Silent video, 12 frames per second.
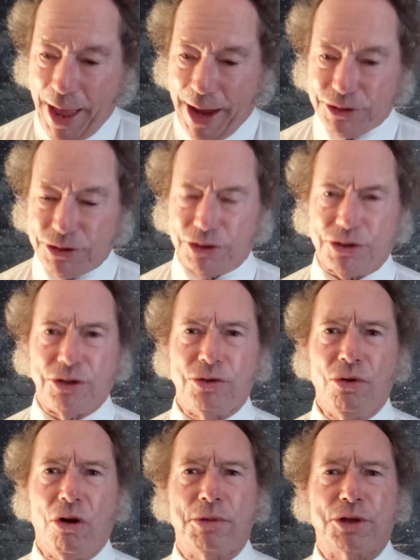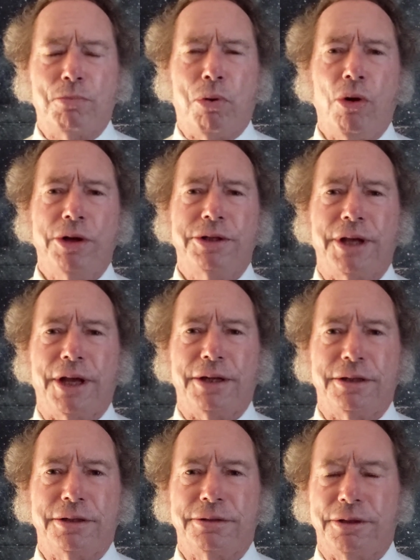has this enormous
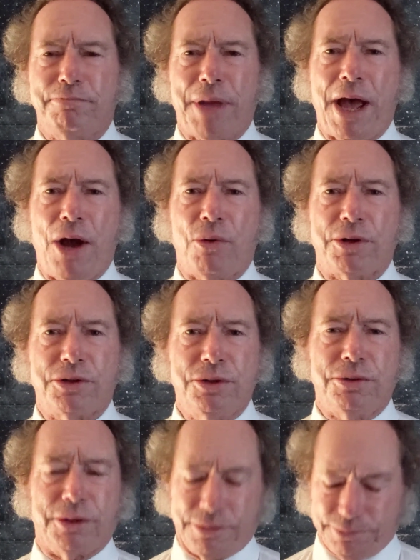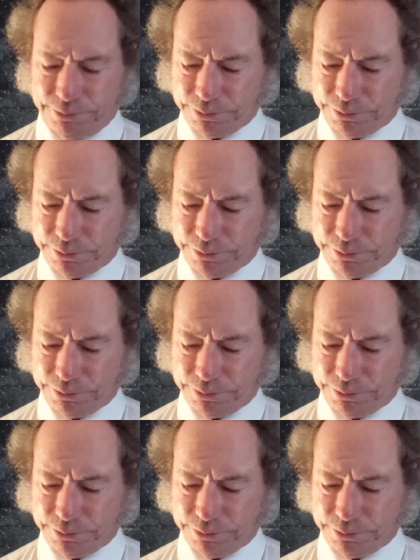portent and power to it.